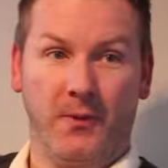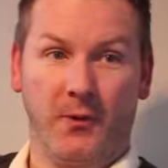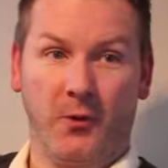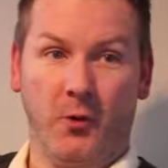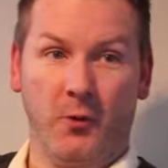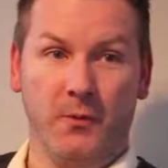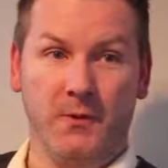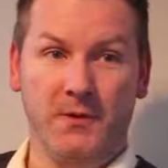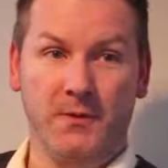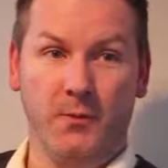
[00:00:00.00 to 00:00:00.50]
we're
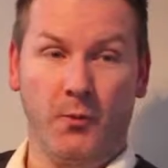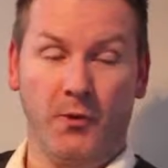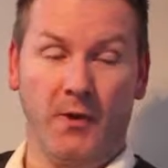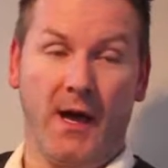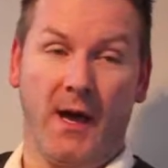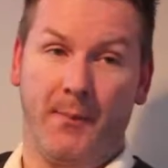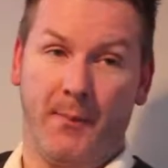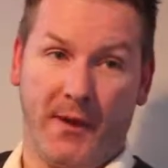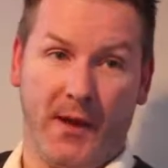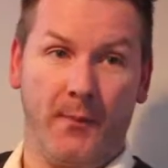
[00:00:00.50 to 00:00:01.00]
always more
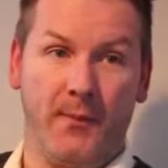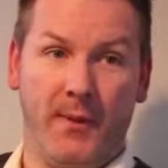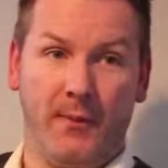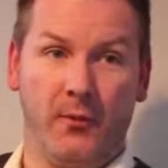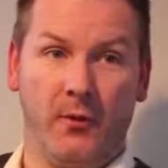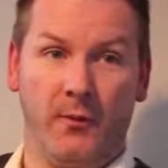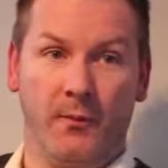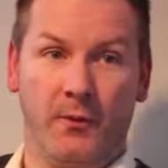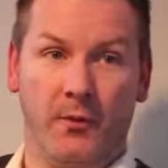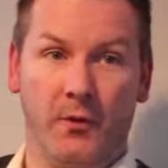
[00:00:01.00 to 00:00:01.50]
than happy to get
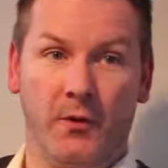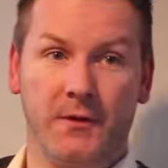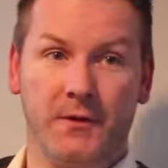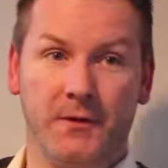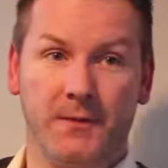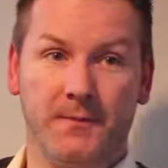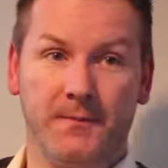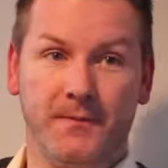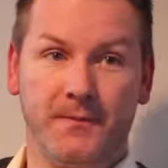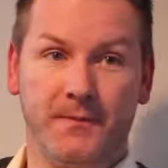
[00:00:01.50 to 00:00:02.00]
people on board.